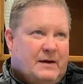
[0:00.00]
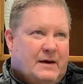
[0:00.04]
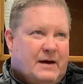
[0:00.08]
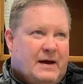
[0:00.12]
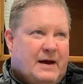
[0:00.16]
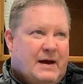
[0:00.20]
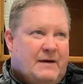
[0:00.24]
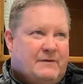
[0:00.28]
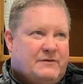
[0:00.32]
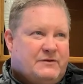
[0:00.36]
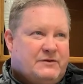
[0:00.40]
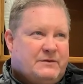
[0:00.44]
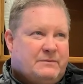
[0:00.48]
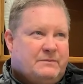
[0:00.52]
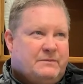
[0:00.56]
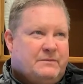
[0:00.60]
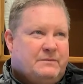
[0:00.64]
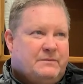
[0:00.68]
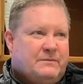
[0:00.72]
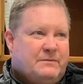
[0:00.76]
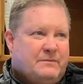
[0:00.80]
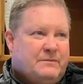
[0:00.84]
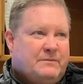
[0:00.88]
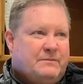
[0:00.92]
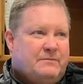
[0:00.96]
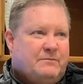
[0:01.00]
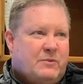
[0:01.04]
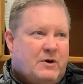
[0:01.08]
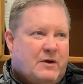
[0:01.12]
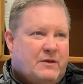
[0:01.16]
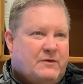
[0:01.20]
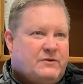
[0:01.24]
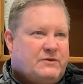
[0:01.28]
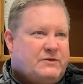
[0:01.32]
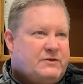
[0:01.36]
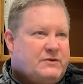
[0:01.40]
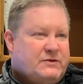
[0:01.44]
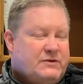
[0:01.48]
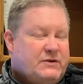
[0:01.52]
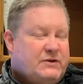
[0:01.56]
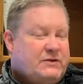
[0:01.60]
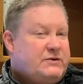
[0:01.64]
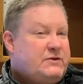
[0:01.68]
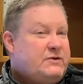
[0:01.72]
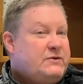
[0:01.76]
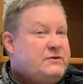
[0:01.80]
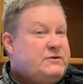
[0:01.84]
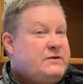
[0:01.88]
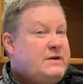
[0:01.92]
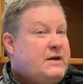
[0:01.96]
I have some brothers and
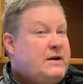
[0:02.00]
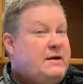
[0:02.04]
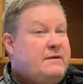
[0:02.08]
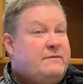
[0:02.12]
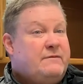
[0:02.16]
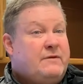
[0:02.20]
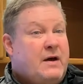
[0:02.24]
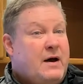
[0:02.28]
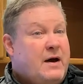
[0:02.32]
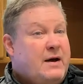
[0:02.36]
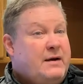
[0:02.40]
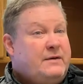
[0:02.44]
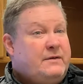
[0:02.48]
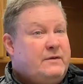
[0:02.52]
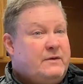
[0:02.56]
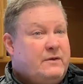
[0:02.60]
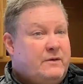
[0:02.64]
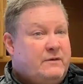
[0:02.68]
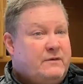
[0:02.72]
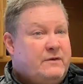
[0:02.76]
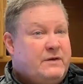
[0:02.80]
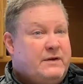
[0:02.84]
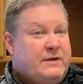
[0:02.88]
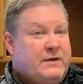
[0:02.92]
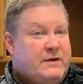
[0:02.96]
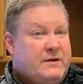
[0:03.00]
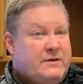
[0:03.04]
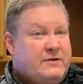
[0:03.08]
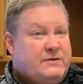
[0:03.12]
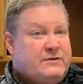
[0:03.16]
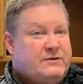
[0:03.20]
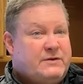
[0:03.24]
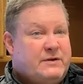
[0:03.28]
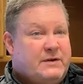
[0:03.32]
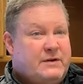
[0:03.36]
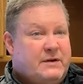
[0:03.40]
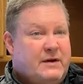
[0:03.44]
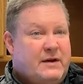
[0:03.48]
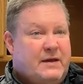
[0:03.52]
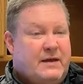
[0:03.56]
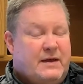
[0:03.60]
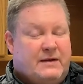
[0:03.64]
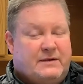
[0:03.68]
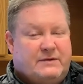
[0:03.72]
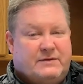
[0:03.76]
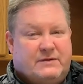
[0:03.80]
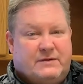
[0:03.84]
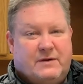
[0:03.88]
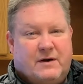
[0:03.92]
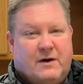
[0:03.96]
sisters that have not over the years, and
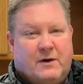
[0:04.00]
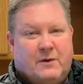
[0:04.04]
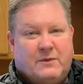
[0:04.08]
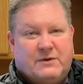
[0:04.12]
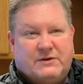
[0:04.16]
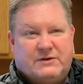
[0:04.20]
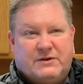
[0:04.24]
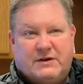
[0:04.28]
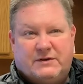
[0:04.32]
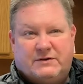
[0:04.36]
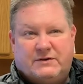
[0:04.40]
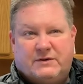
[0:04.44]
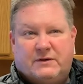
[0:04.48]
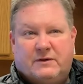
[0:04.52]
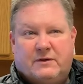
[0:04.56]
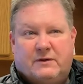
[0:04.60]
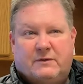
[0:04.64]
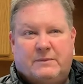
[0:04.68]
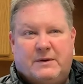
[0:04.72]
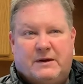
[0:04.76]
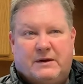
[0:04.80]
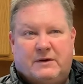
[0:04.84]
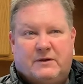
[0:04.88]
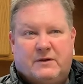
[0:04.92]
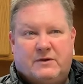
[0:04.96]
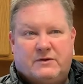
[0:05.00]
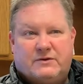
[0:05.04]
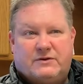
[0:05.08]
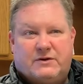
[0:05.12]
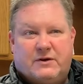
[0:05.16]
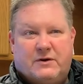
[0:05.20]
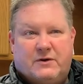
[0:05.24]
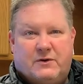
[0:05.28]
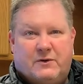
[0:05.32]
that always hits a little bit close to